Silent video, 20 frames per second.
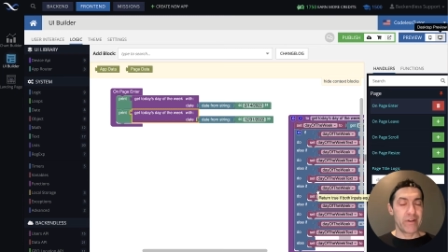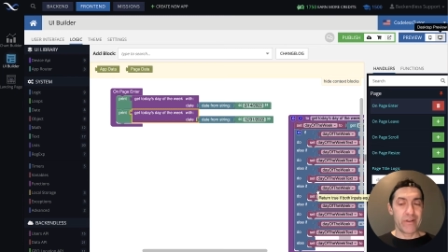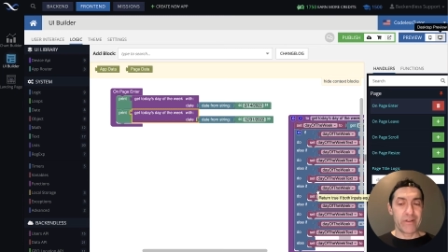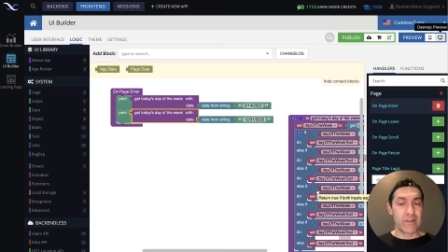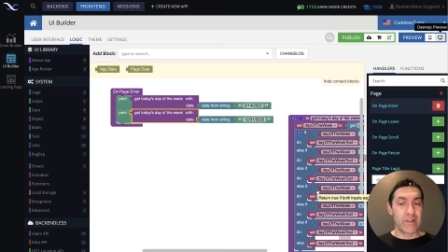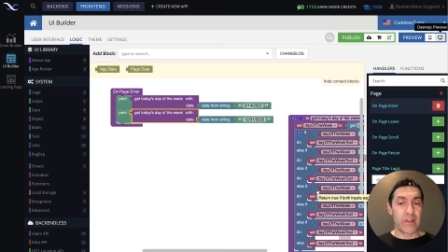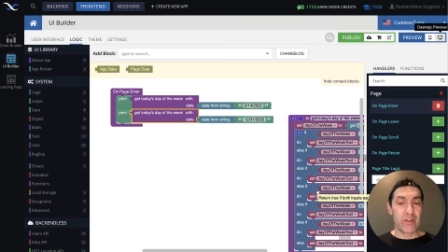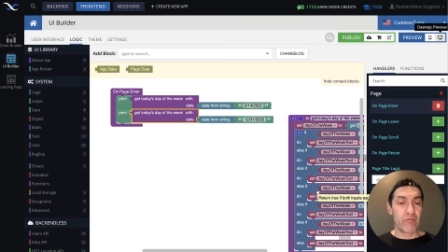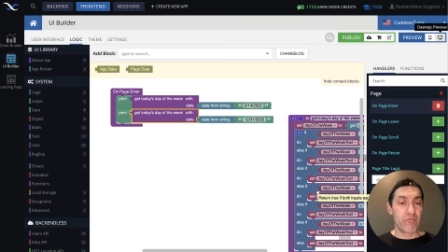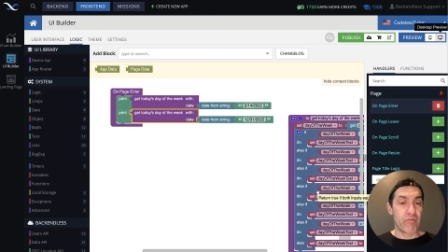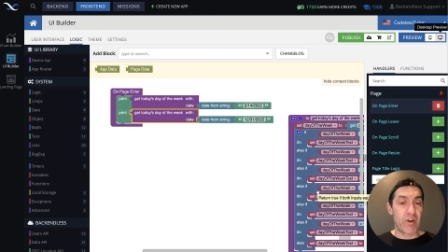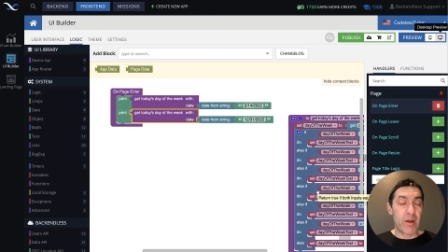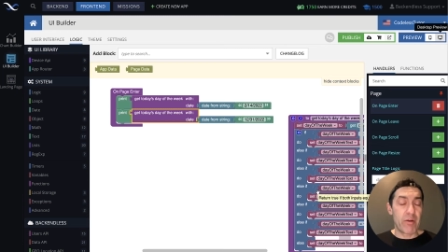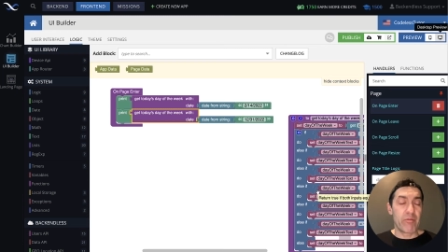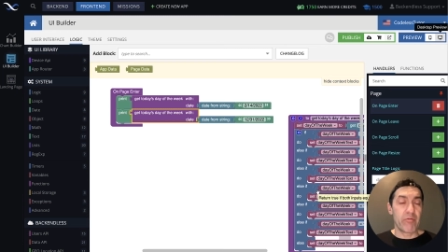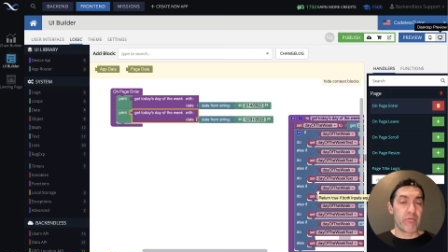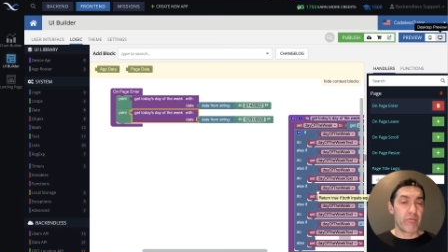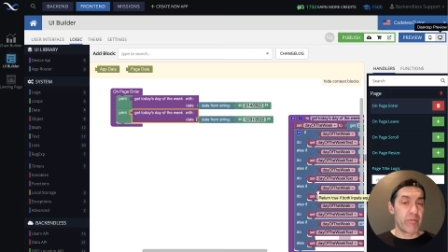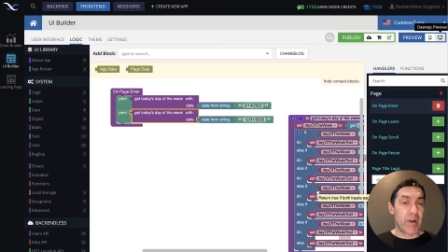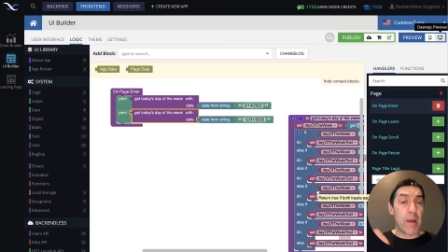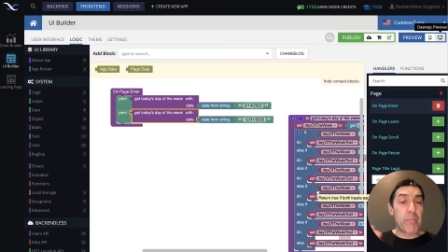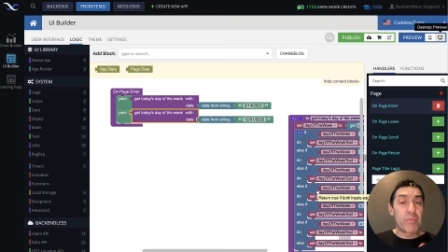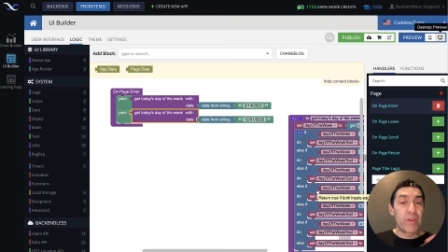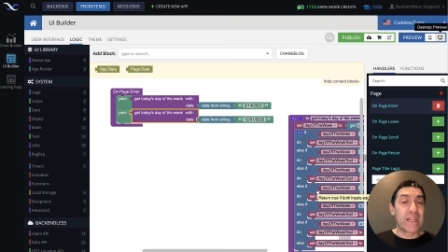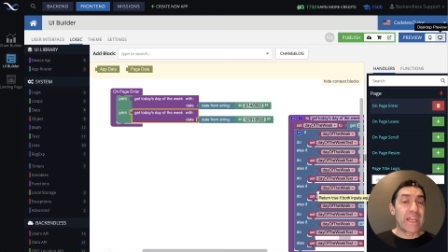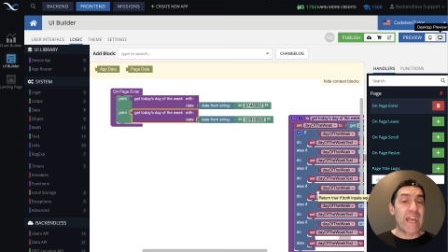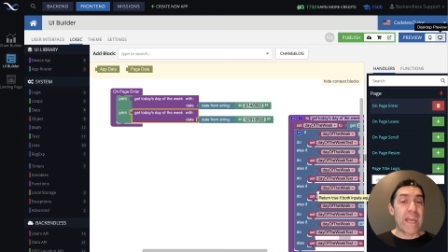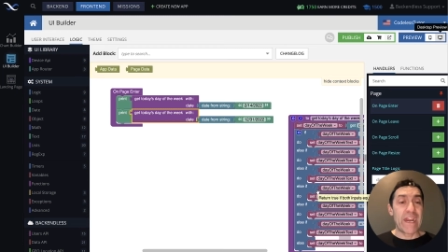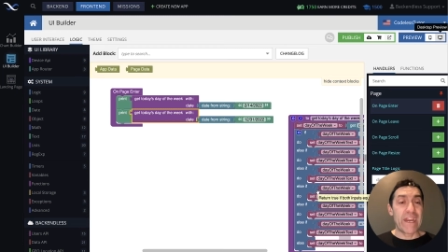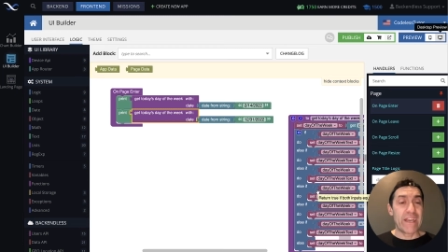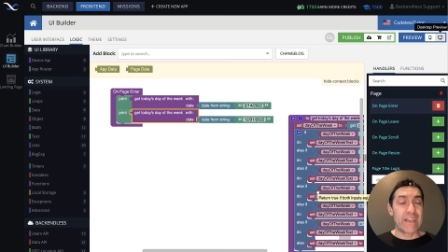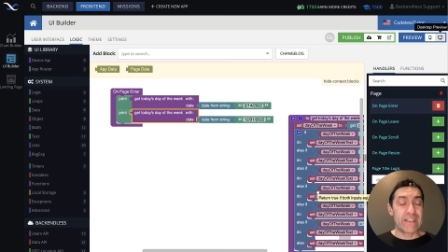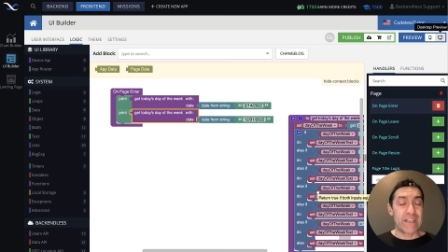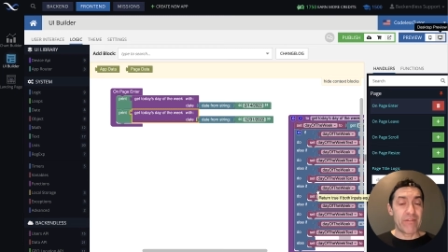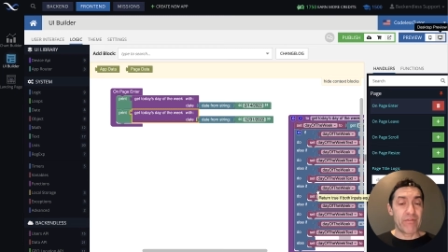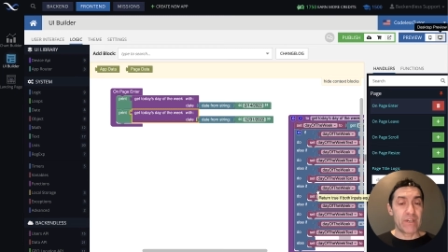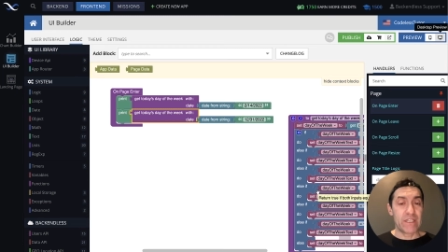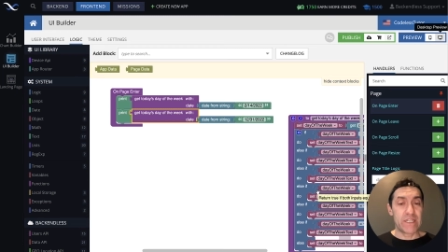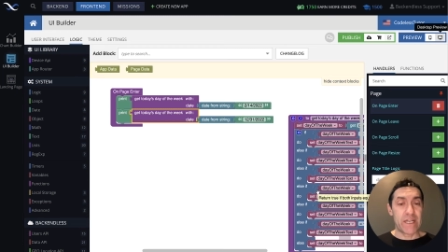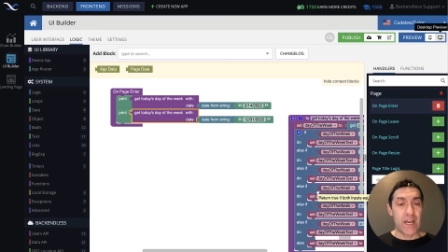and re replicating it
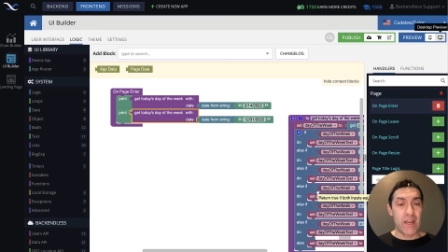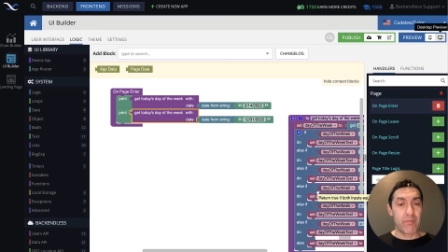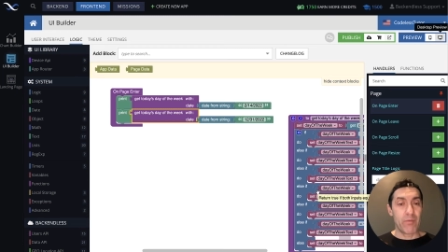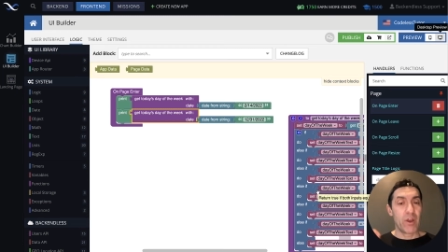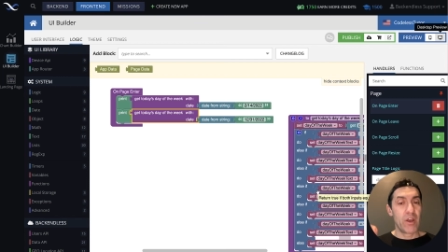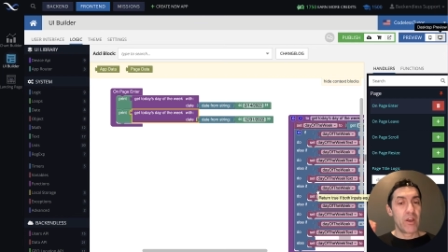every time.